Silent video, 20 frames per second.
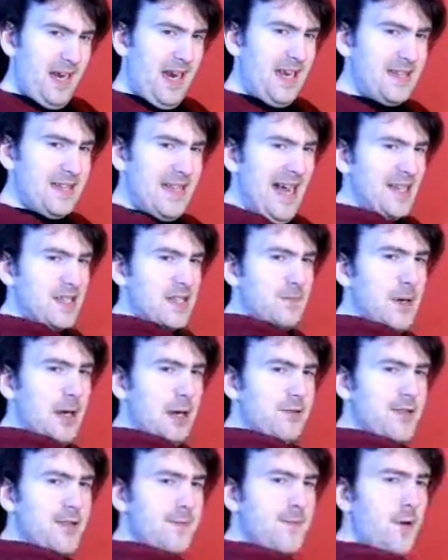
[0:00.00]
Is that
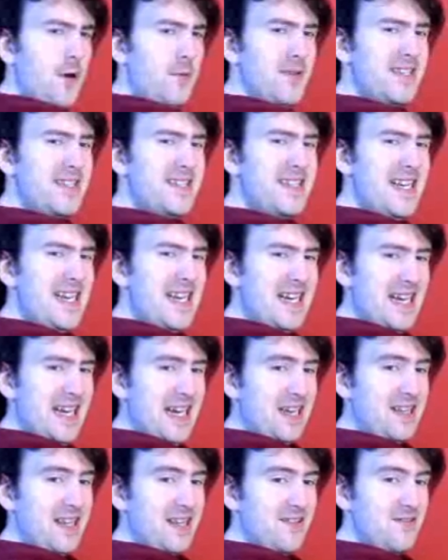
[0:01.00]
supposed to form a
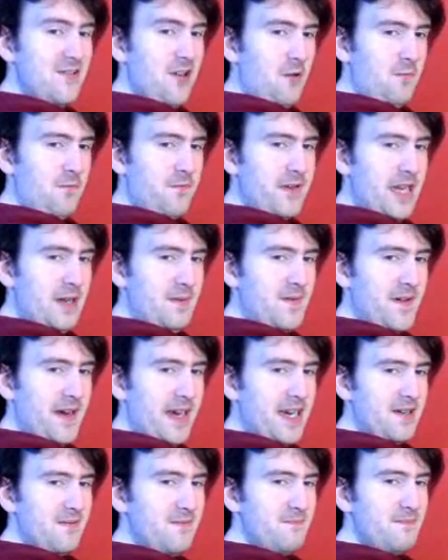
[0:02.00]
D? Because it's not really
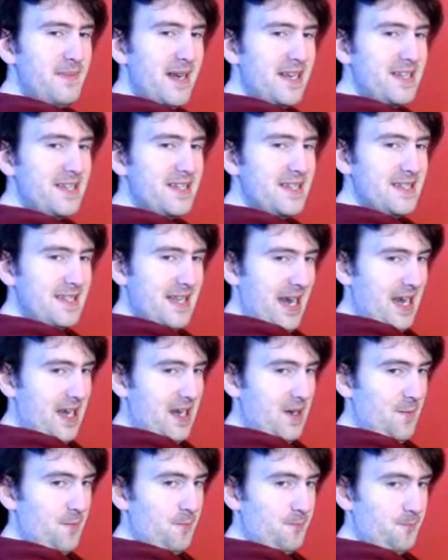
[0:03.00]
very
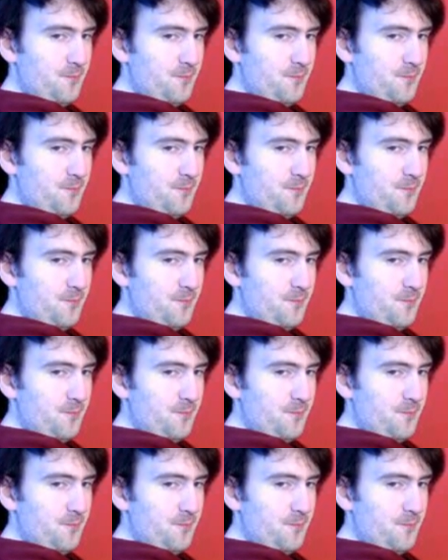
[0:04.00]
convincing.